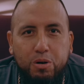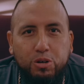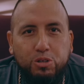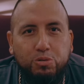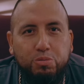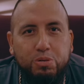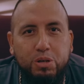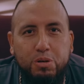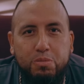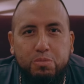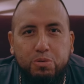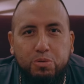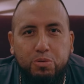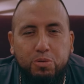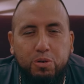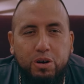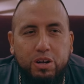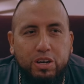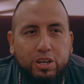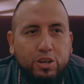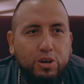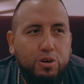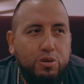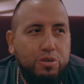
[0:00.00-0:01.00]
Most people
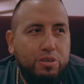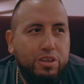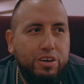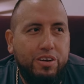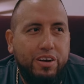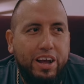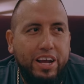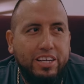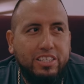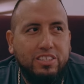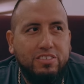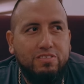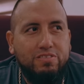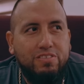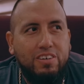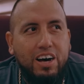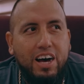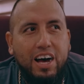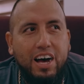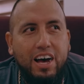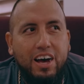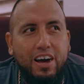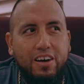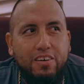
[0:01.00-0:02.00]
wanna go to their eight to
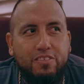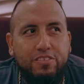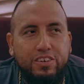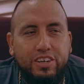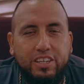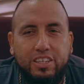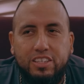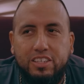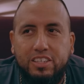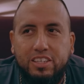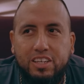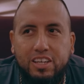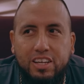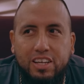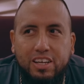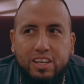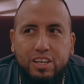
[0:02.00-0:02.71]
five and